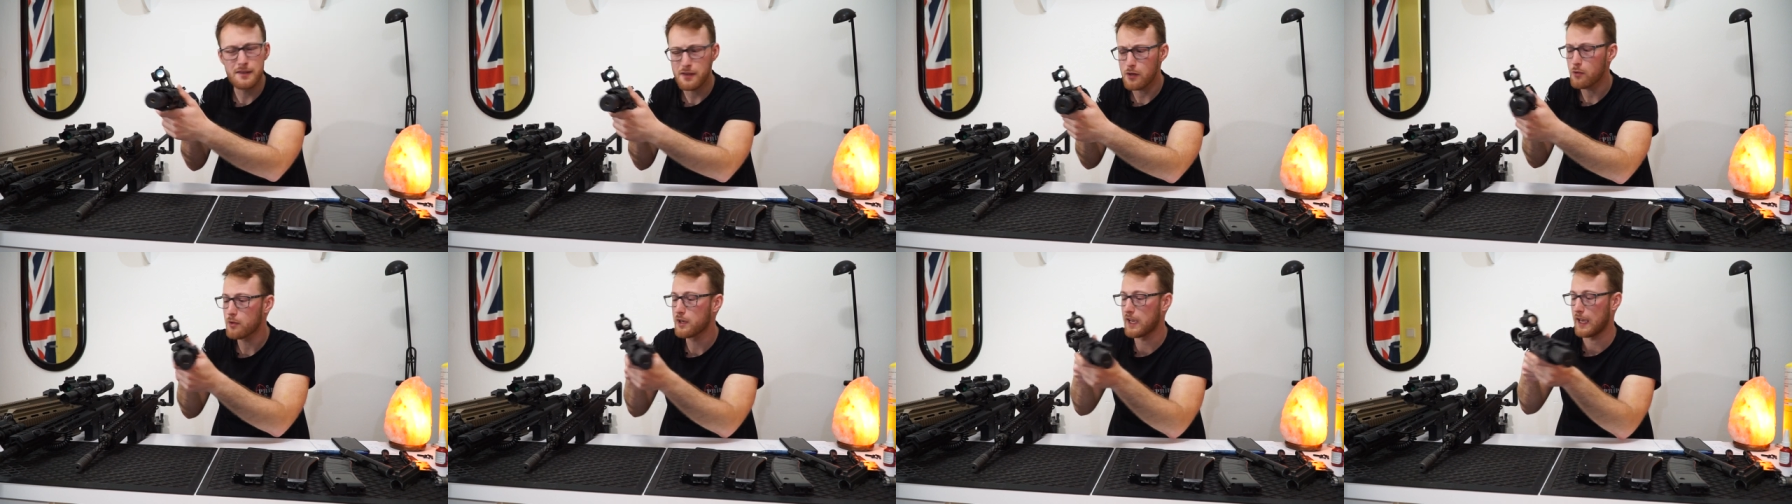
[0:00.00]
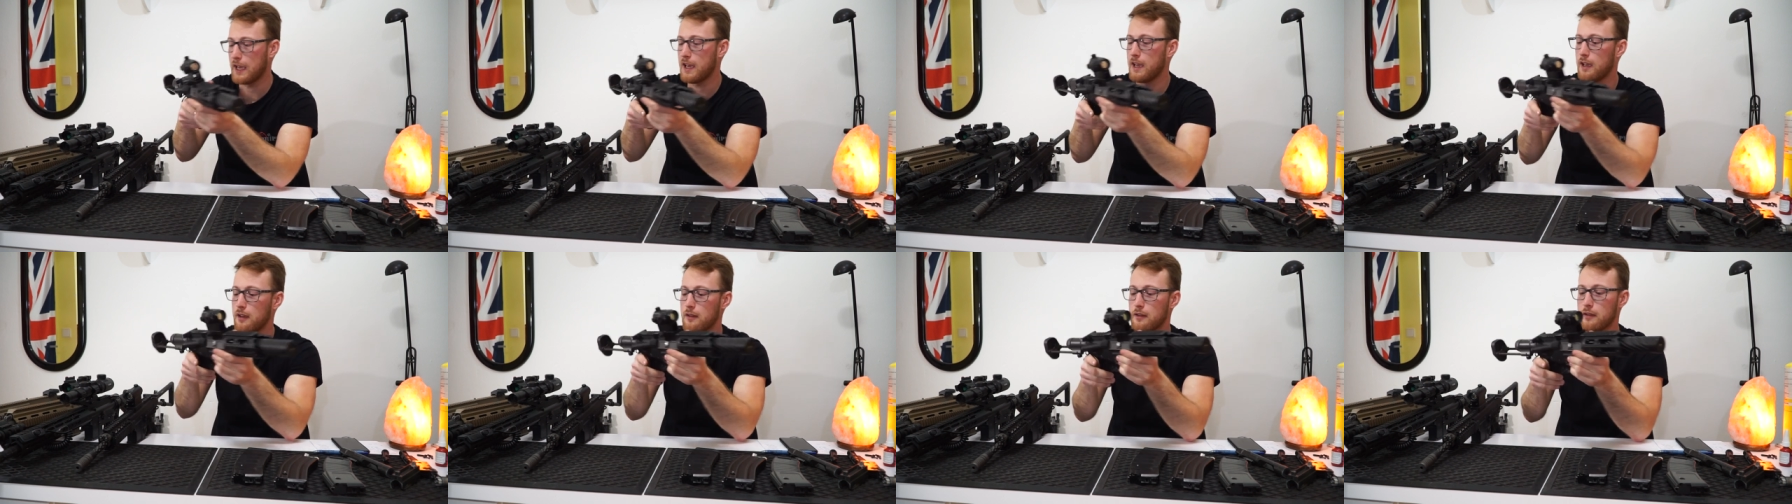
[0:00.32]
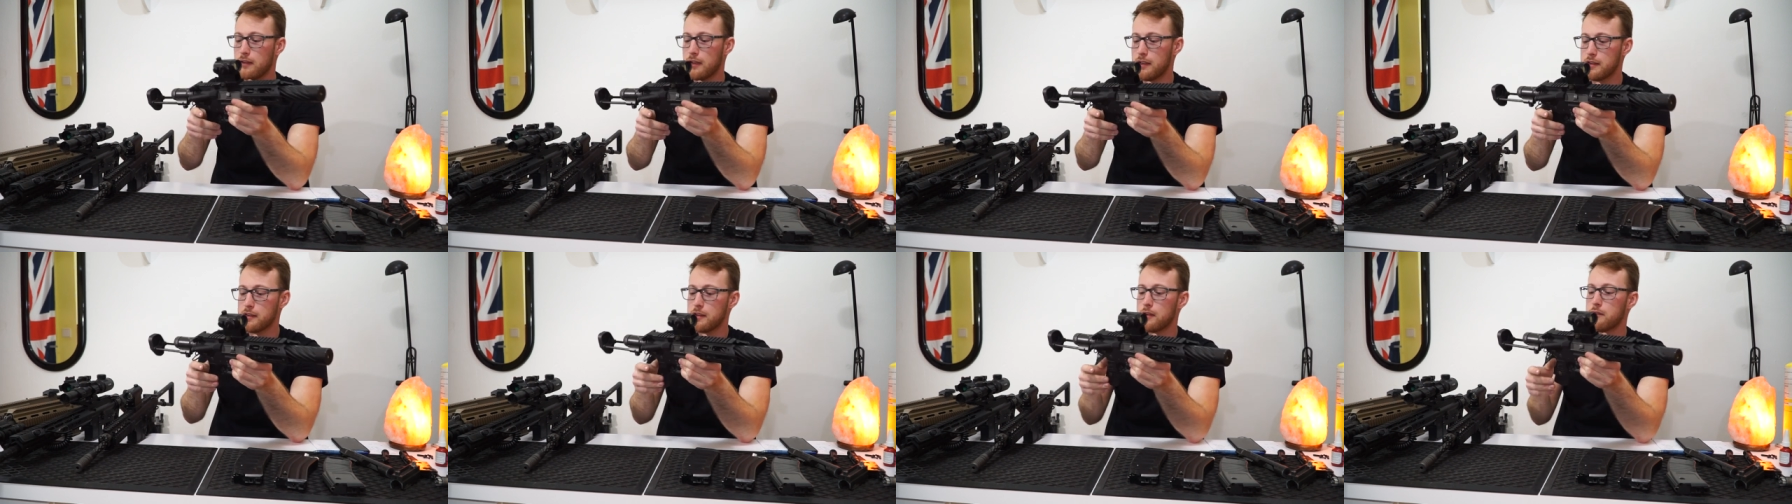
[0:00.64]
it's
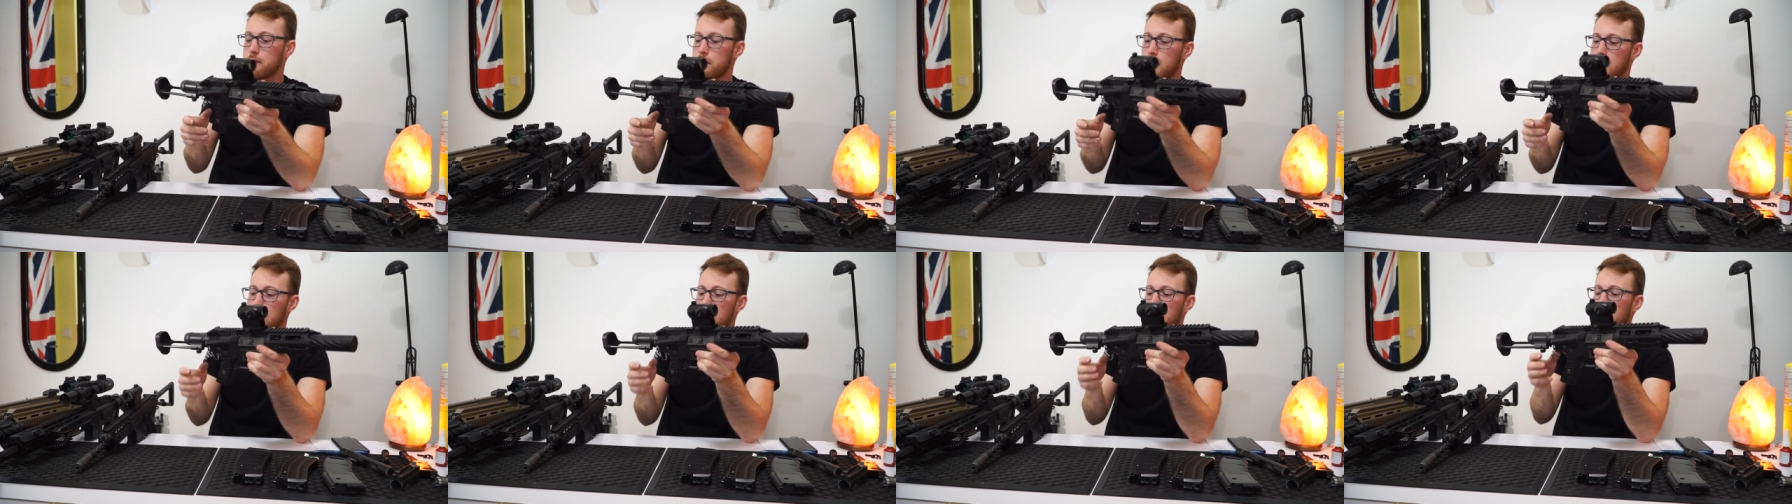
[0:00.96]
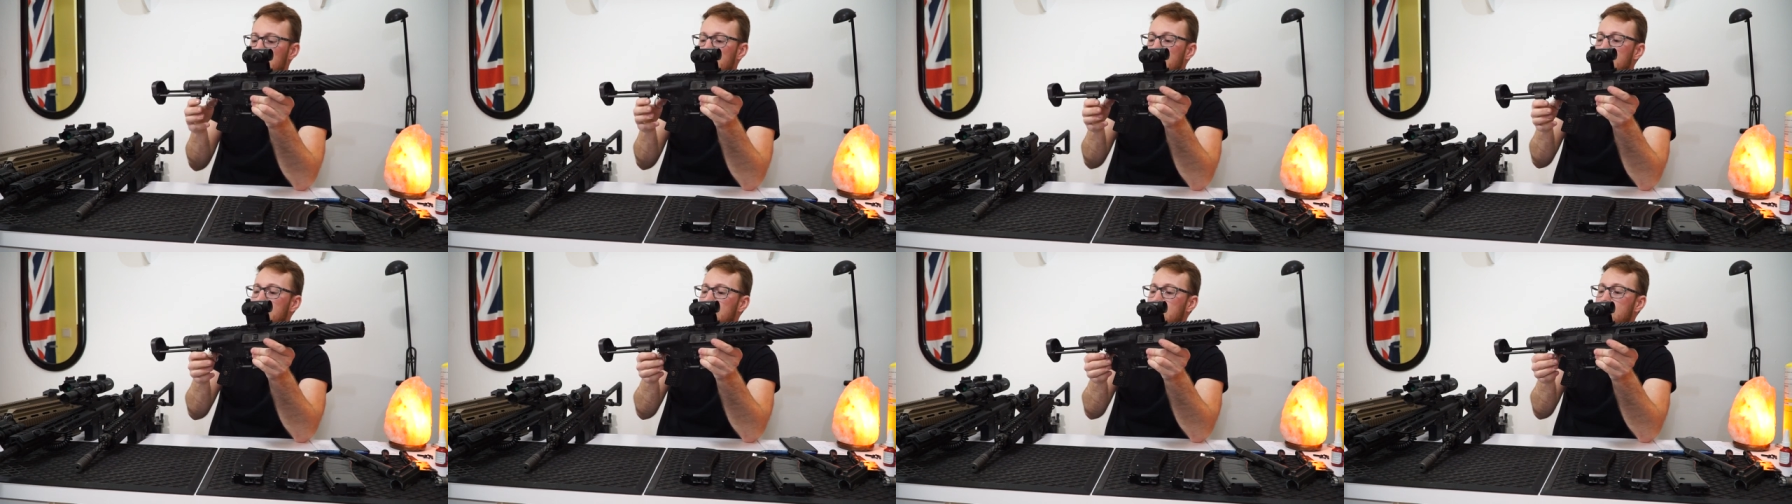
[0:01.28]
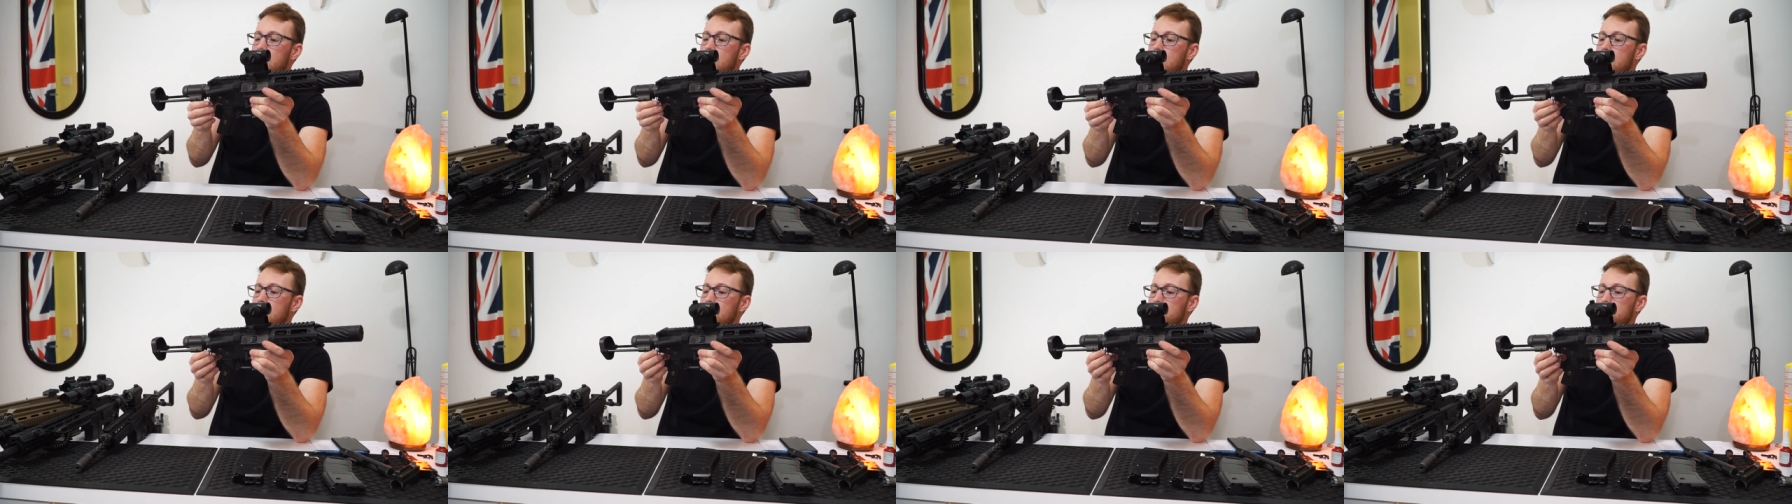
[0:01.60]
okay,
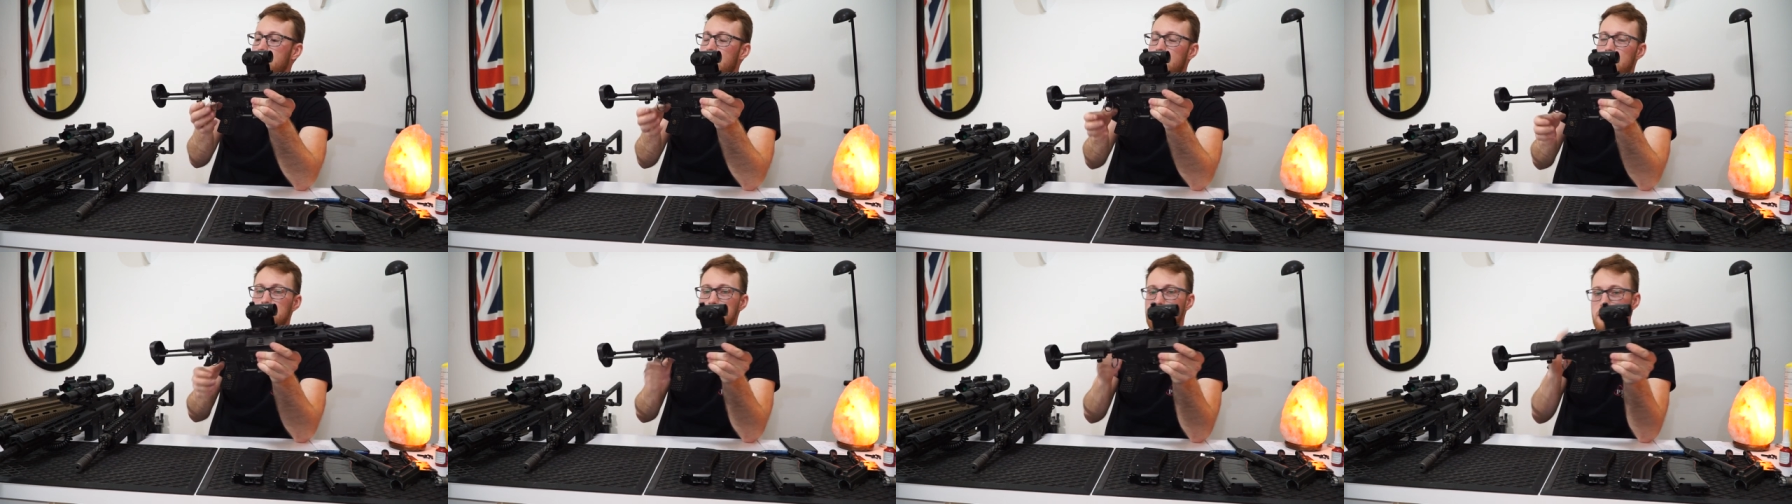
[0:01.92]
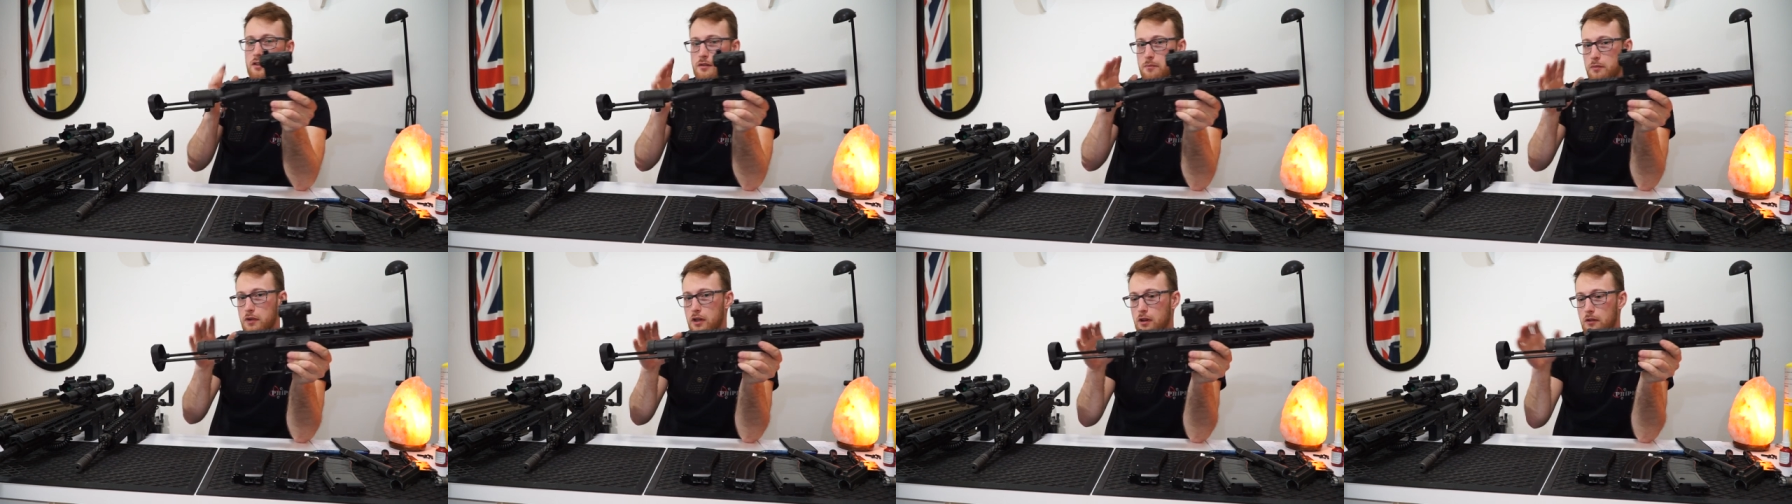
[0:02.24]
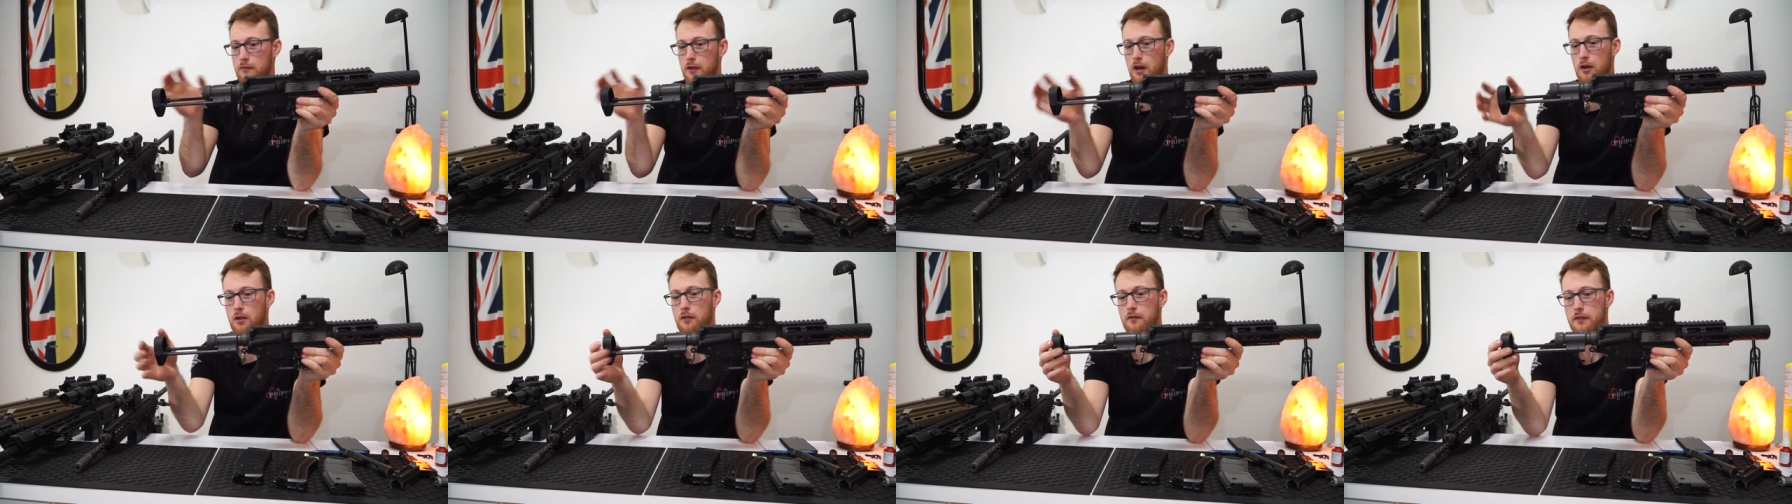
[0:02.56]
but just
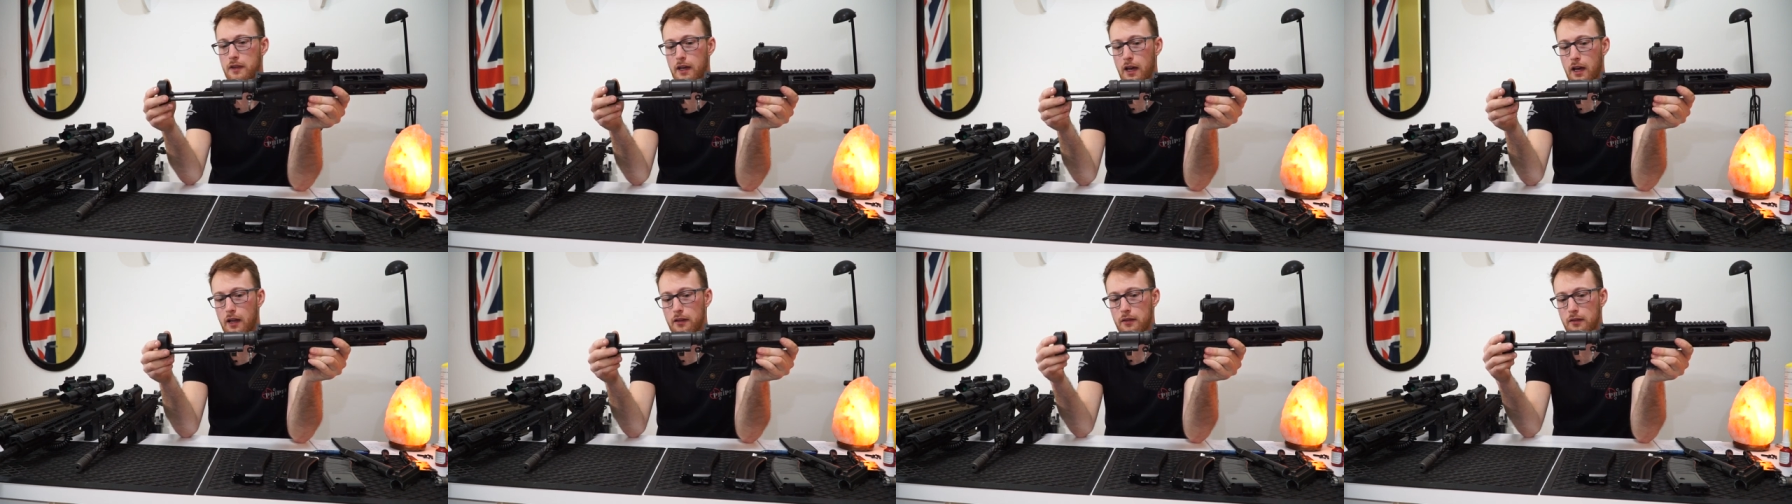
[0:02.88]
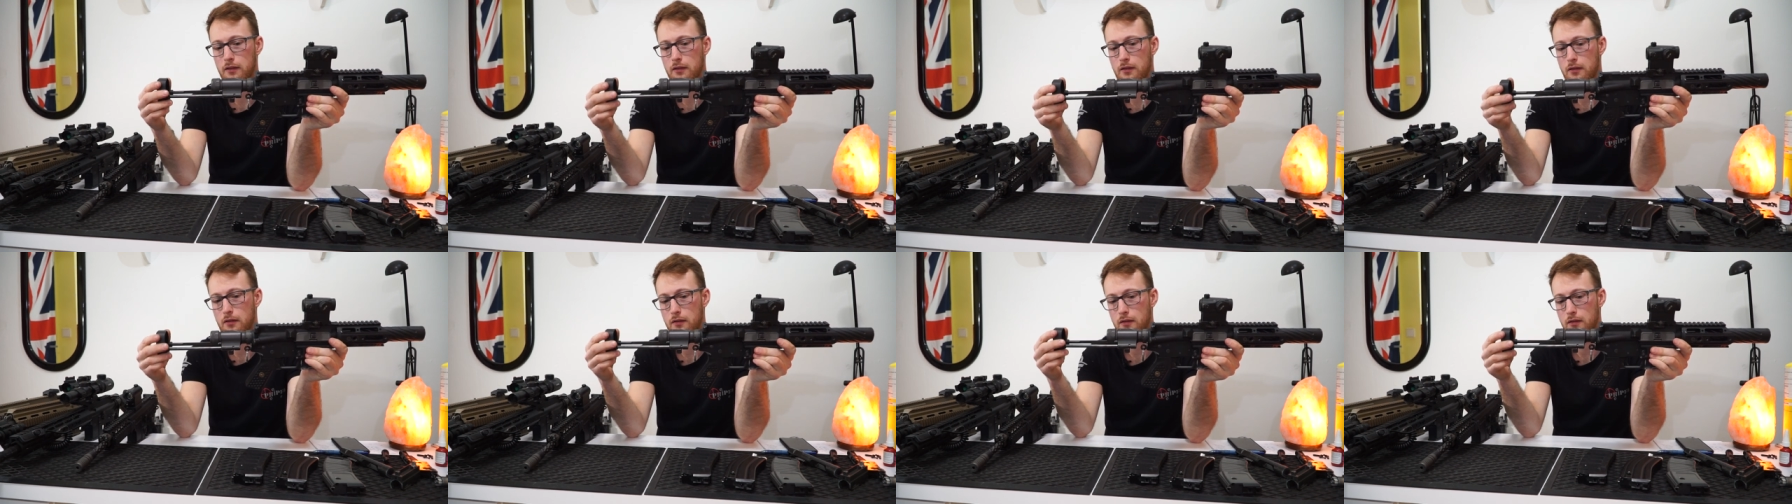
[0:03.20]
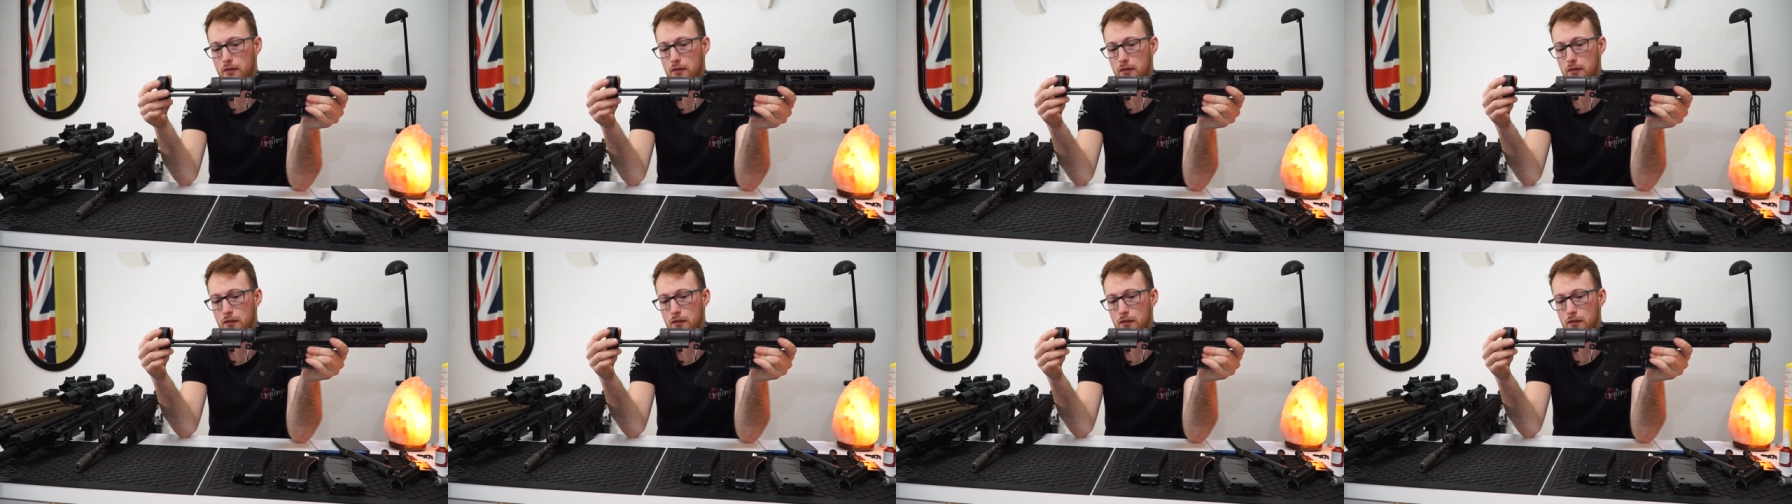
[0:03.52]
be aware of that.